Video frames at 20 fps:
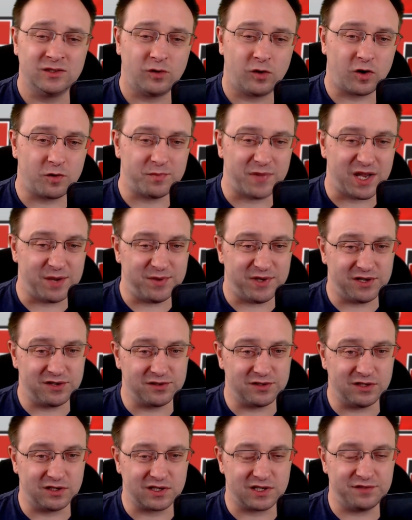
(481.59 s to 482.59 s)
Or maybe
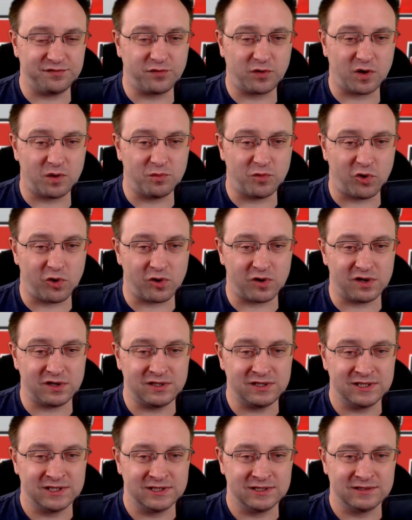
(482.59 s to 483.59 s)
you're looking for a more
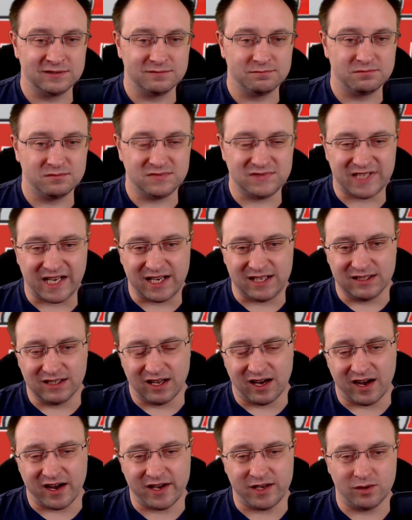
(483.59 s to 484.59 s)

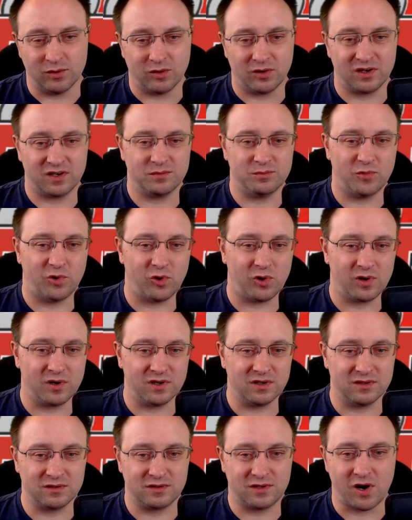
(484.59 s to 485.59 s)
Dateline or
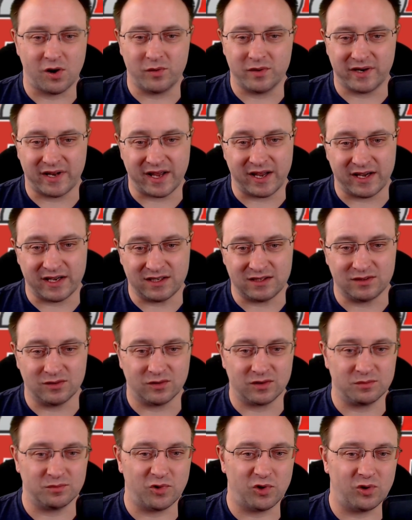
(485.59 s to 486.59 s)
more Conan
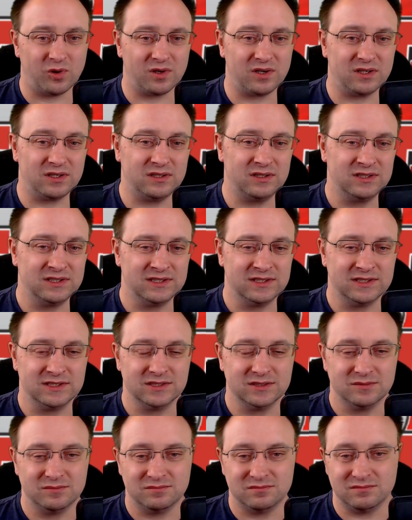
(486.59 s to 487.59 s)
or more
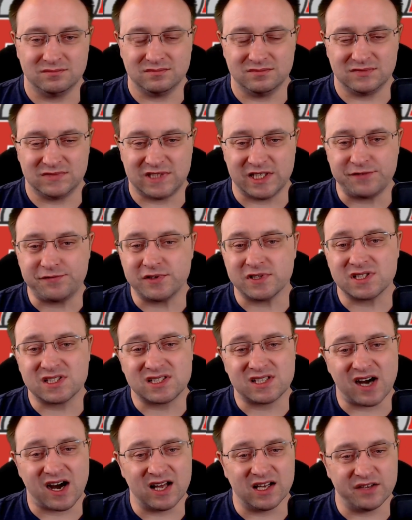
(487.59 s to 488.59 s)
different
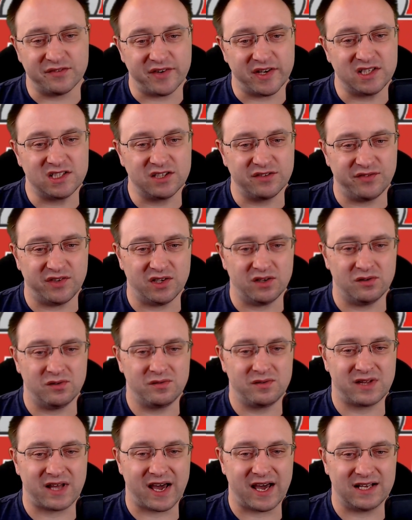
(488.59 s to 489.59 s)
style of
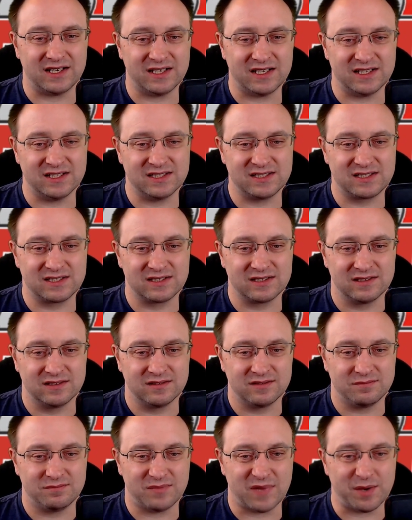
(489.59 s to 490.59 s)
interview that is
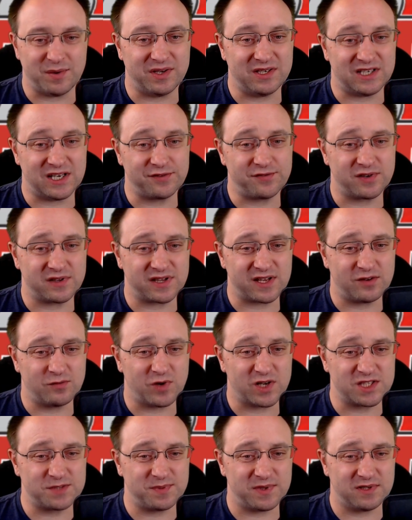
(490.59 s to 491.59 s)
maybe different than
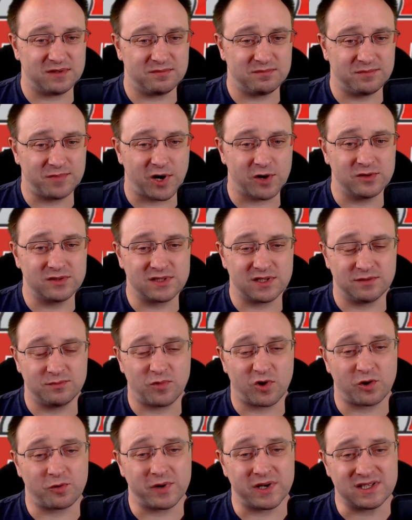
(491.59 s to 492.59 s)
what's been posted
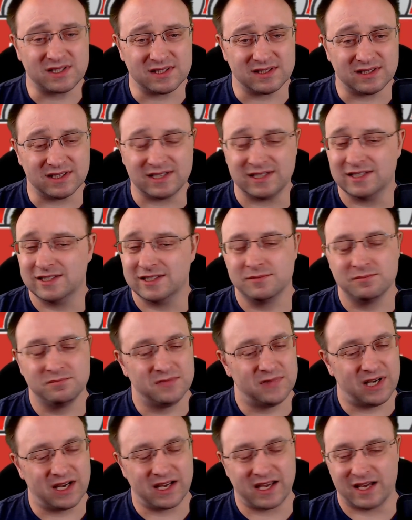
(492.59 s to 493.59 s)
more recently.
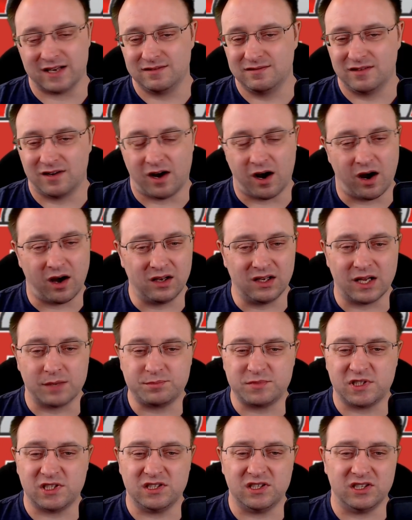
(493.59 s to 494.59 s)
Again, all up
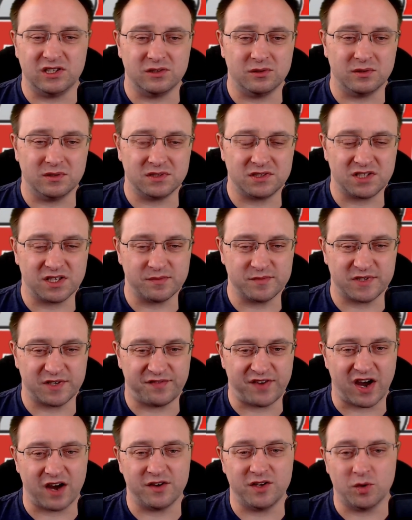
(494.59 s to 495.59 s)
to you in terms of
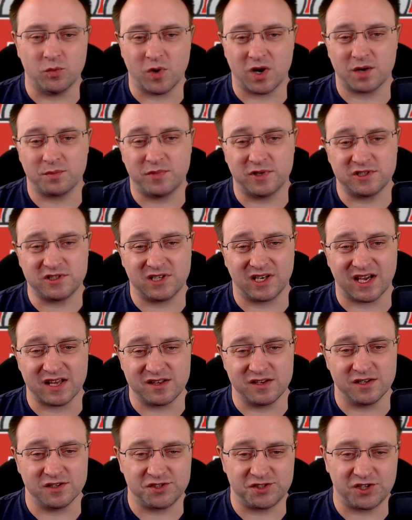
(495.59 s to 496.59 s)
how you want to put together
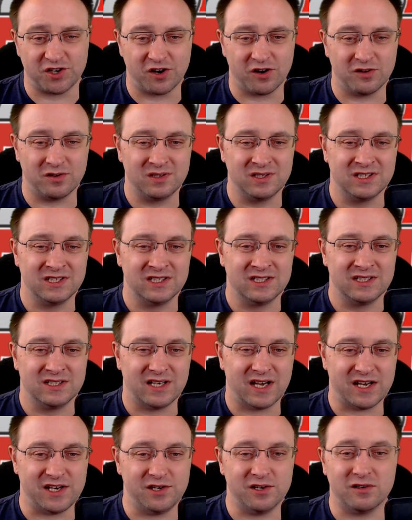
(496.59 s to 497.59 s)
your show.
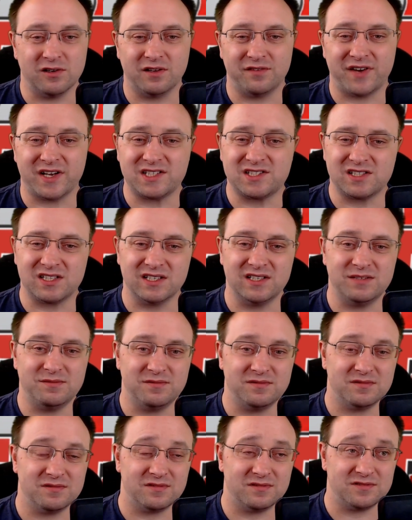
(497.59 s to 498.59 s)
And you'll eventually
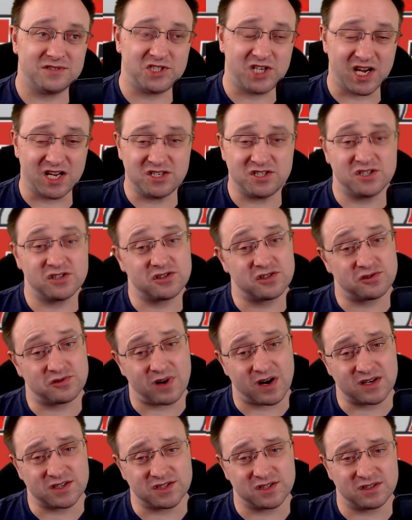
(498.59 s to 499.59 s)
change your
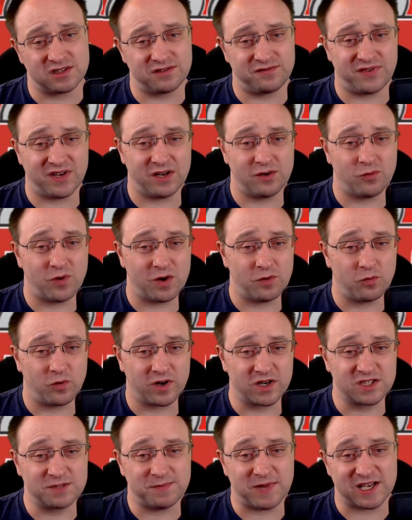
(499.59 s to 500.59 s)
structure to fit what
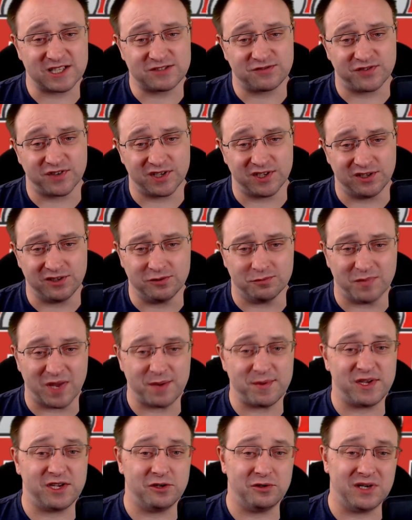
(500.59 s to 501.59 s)
works best for you.
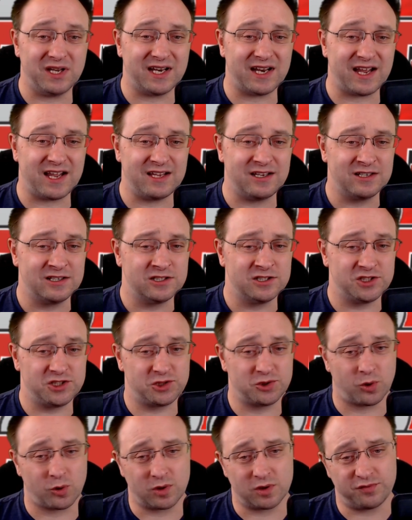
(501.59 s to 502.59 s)
Maybe you need a
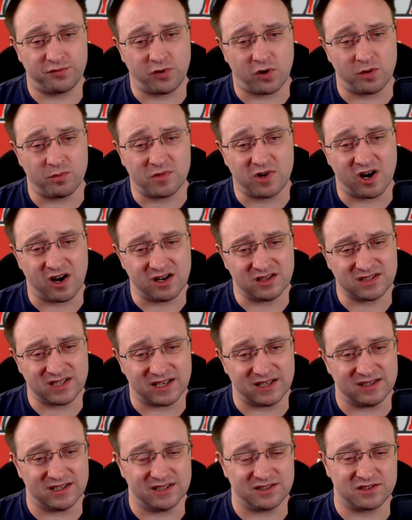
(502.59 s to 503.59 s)
shorter form
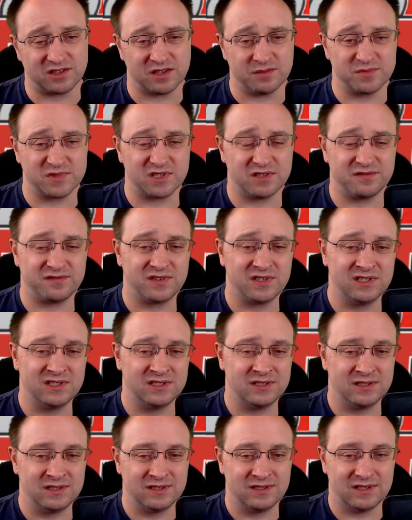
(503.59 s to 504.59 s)
content in terms of
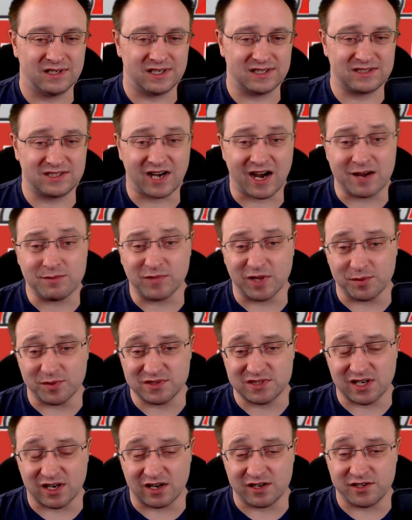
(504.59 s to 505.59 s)
uh, time
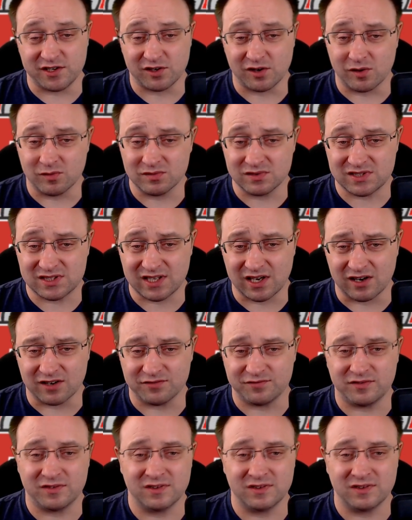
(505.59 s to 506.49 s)
limits on your own self.